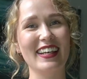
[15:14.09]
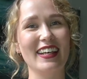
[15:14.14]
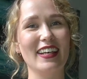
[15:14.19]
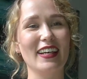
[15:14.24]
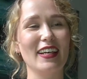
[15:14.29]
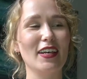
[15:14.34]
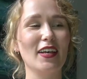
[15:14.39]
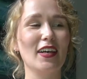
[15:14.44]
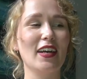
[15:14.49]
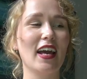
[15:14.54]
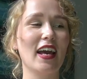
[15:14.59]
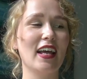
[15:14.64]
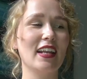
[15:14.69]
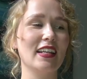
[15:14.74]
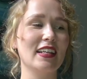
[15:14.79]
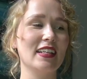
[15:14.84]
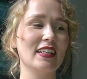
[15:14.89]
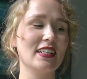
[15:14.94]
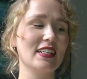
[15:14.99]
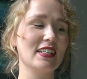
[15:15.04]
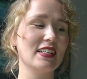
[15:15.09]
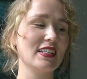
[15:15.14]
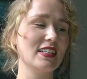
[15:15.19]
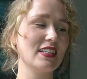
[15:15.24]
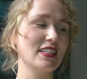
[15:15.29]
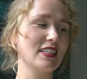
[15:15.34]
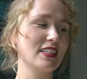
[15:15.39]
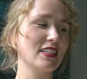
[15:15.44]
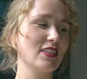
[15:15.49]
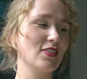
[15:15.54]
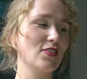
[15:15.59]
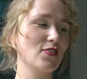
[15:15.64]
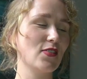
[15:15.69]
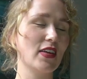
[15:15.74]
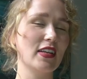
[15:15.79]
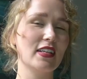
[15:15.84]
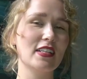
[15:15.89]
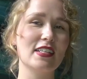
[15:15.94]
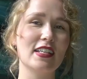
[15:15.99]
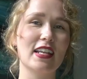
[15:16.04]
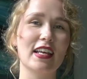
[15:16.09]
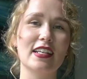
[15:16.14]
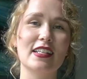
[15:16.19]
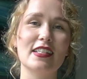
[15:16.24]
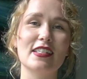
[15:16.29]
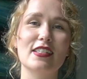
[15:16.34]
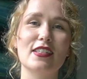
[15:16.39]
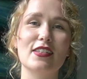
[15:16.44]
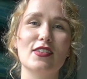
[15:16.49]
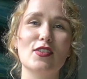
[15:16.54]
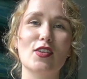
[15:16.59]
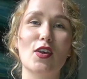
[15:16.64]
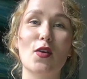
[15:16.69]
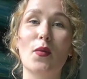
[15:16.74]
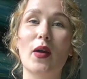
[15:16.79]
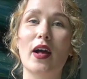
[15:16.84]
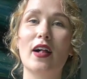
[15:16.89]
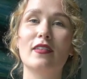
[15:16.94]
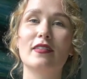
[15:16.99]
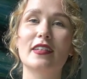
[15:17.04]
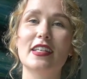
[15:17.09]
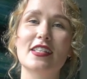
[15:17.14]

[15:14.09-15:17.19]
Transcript: and it translates so well,